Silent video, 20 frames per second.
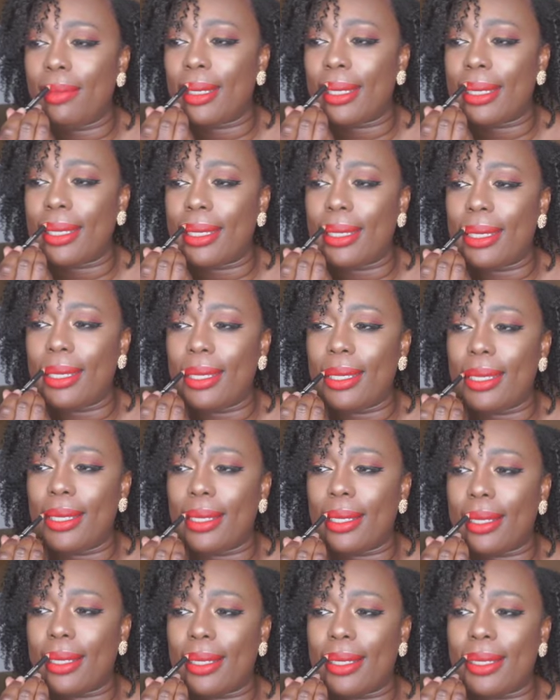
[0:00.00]
my
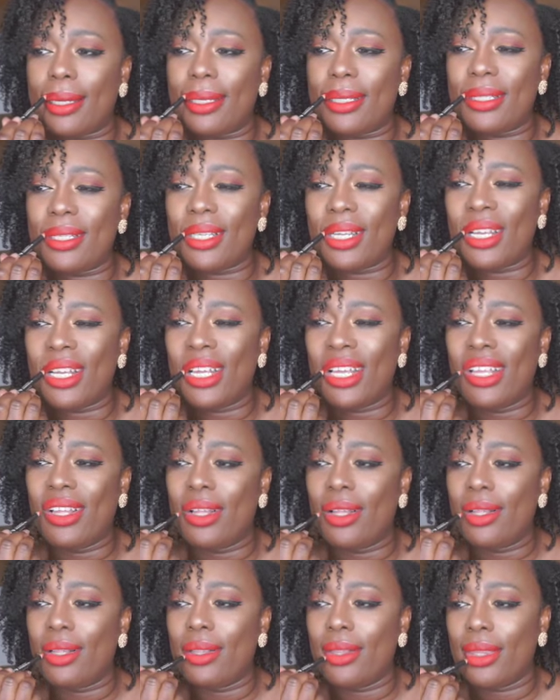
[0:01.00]
gosh.
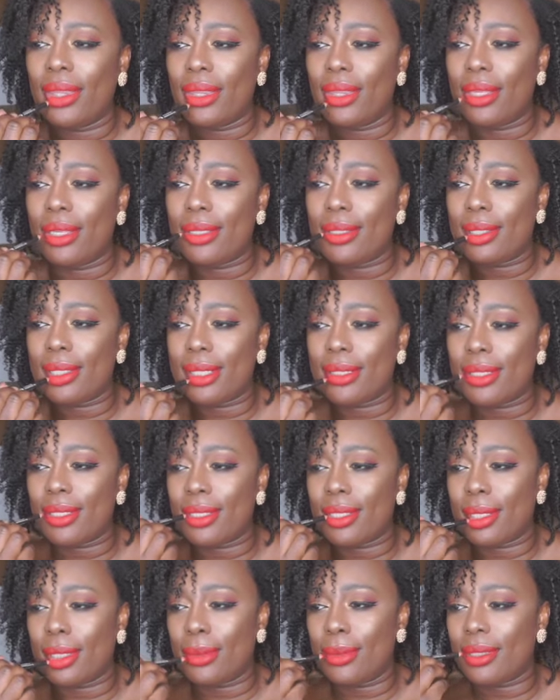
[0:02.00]
This makes
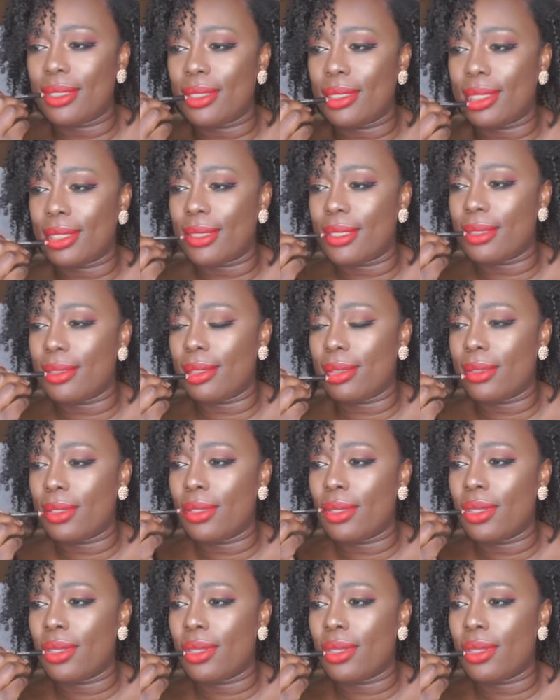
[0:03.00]
so much sense.